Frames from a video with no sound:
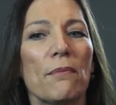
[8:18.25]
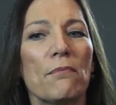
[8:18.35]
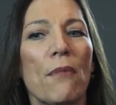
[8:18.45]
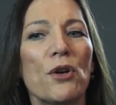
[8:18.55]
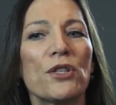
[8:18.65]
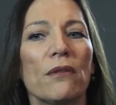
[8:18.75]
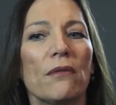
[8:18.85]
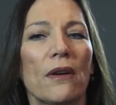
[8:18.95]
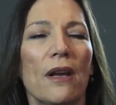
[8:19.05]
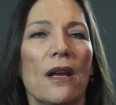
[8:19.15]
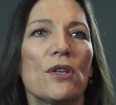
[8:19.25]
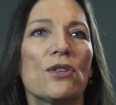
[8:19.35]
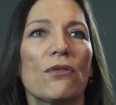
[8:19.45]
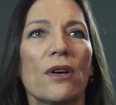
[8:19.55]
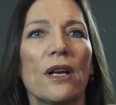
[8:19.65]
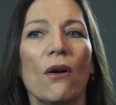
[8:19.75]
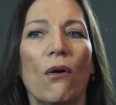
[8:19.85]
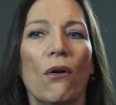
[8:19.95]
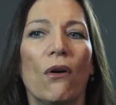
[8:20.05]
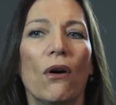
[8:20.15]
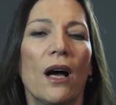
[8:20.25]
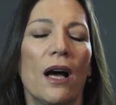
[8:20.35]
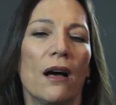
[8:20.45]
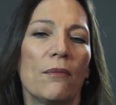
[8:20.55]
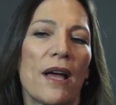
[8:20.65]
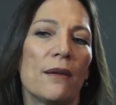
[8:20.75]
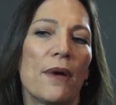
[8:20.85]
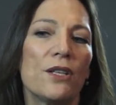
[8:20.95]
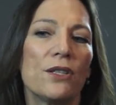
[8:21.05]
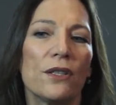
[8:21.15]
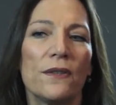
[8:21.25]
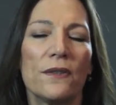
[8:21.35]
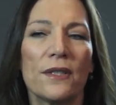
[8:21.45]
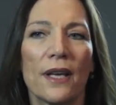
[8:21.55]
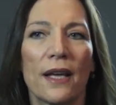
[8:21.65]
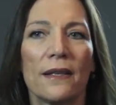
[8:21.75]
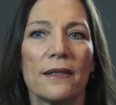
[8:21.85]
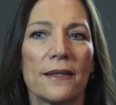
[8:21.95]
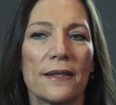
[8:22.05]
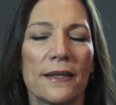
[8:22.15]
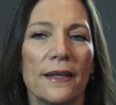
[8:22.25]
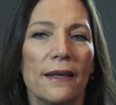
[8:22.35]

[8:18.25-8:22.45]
motion imagery or animations, and